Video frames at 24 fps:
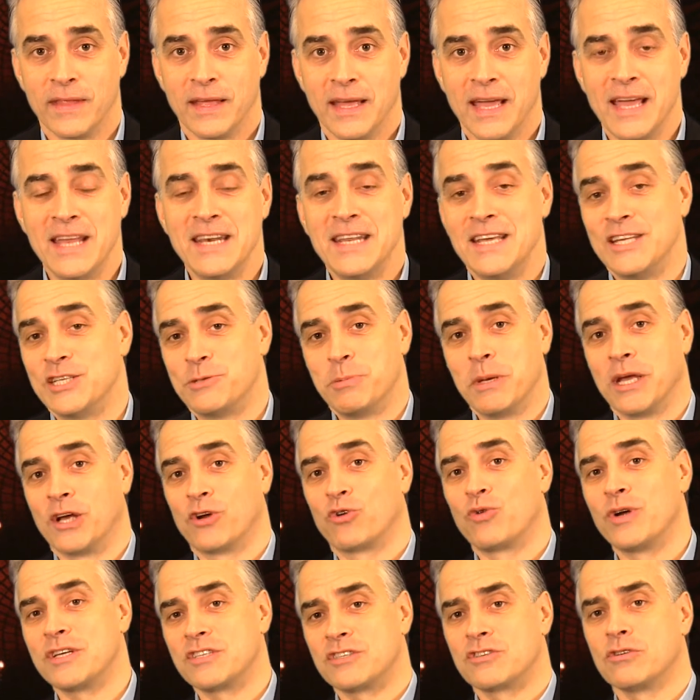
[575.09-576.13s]
It needs to be
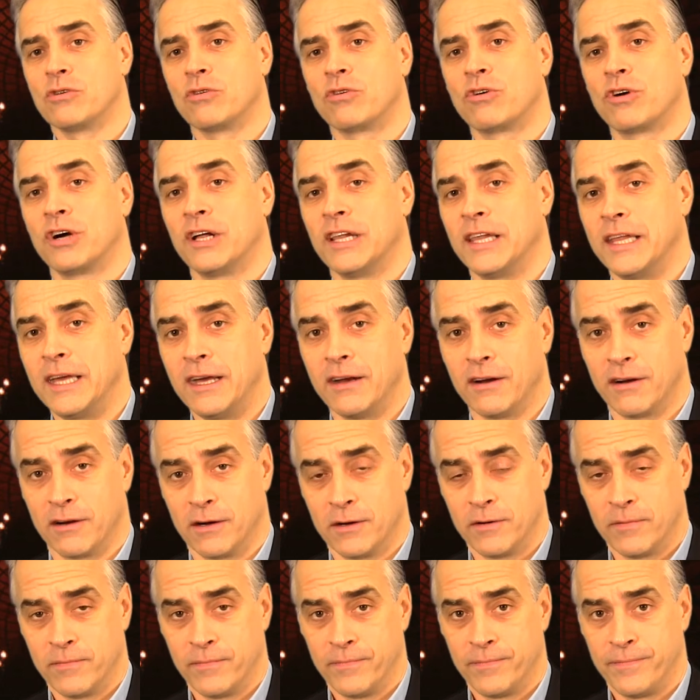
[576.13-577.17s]
crystal
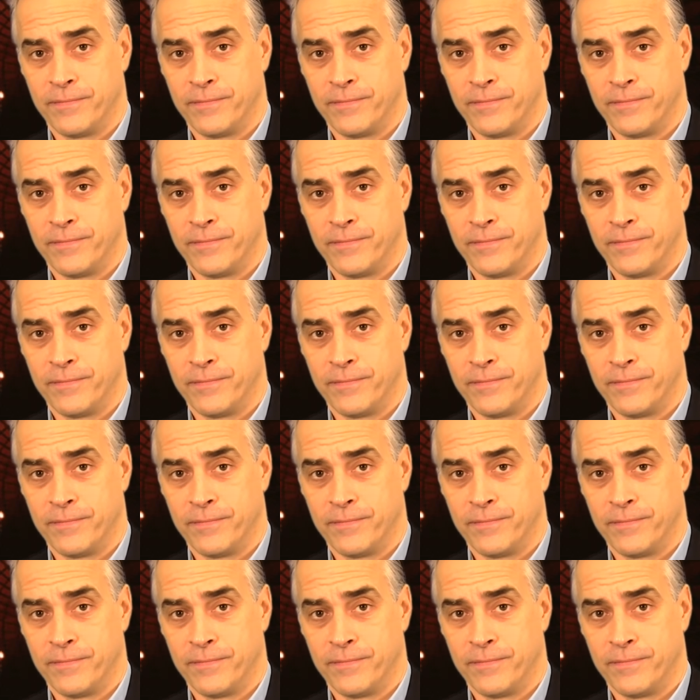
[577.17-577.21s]
clear.